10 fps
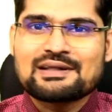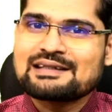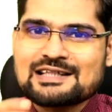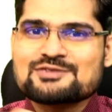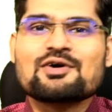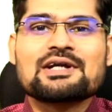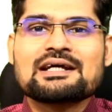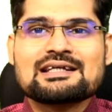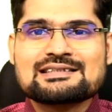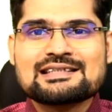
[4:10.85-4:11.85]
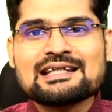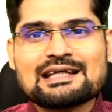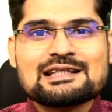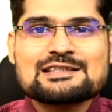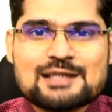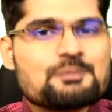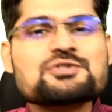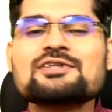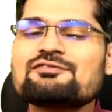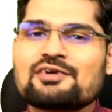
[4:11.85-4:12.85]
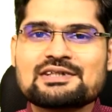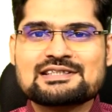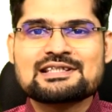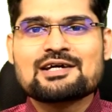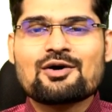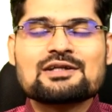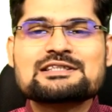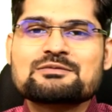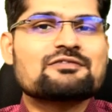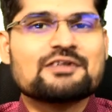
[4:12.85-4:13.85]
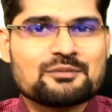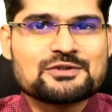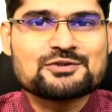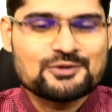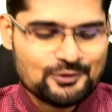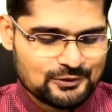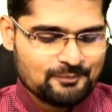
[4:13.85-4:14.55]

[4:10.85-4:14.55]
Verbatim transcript: That's what is the inception for this concept of limits to growth.